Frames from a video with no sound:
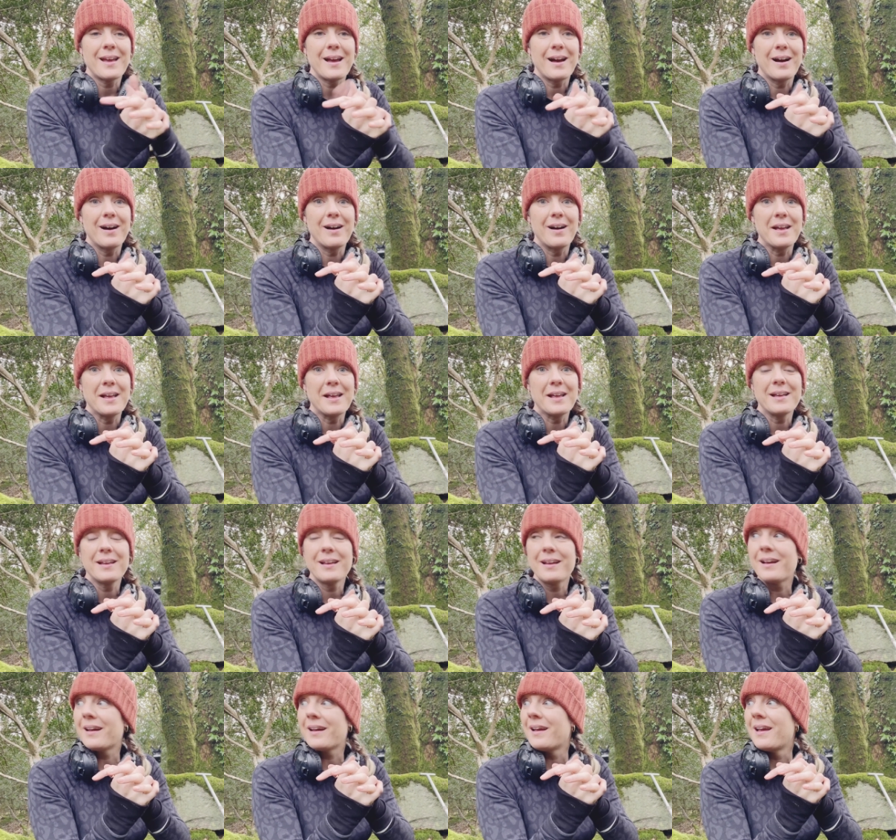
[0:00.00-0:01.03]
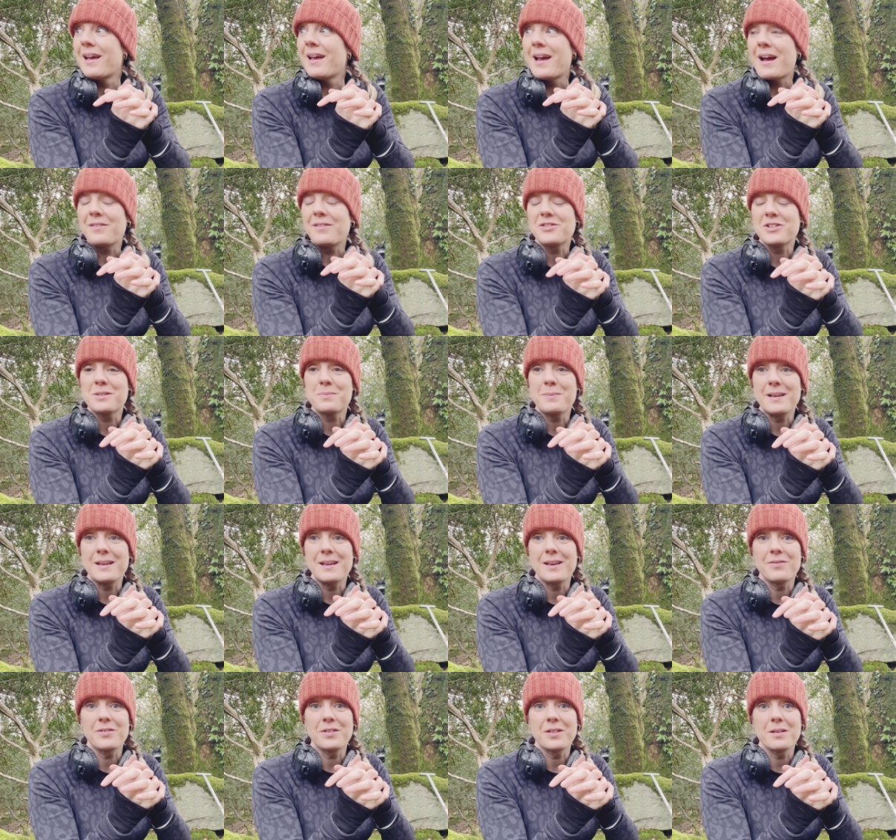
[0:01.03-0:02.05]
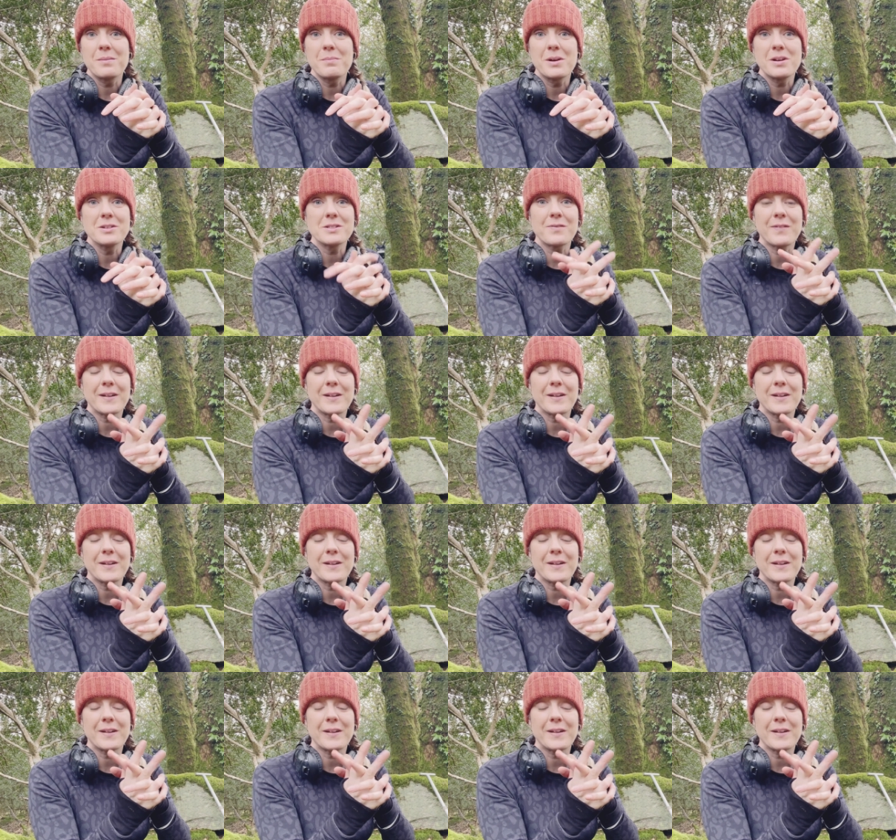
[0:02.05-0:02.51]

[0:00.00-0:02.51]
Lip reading: I have just been given the most